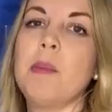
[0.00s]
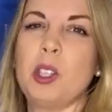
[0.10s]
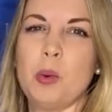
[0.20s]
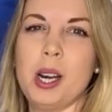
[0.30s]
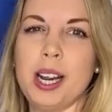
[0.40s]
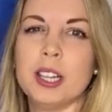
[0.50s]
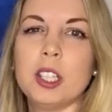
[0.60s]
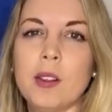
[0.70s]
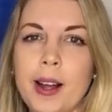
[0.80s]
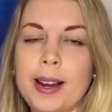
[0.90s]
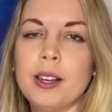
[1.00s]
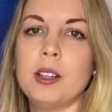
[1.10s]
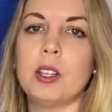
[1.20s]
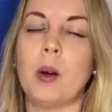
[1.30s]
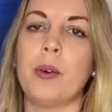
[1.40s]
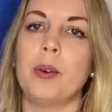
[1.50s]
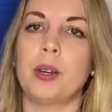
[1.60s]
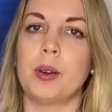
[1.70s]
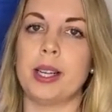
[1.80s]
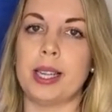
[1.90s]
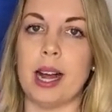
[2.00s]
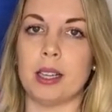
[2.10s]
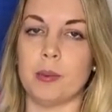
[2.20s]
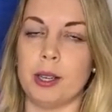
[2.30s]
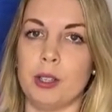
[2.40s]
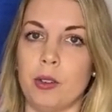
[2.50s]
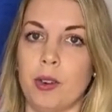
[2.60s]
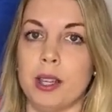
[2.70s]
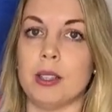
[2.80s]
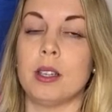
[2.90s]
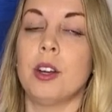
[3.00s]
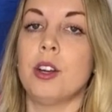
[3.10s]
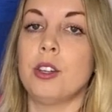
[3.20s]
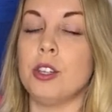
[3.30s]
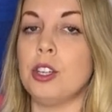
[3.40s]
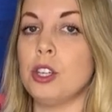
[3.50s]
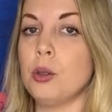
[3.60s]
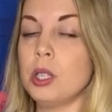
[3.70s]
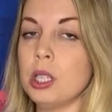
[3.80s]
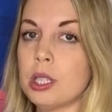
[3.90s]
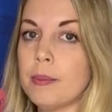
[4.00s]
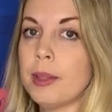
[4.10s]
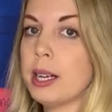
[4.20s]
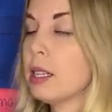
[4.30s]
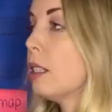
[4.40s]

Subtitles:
between each line, so I would always ask my students, do you see something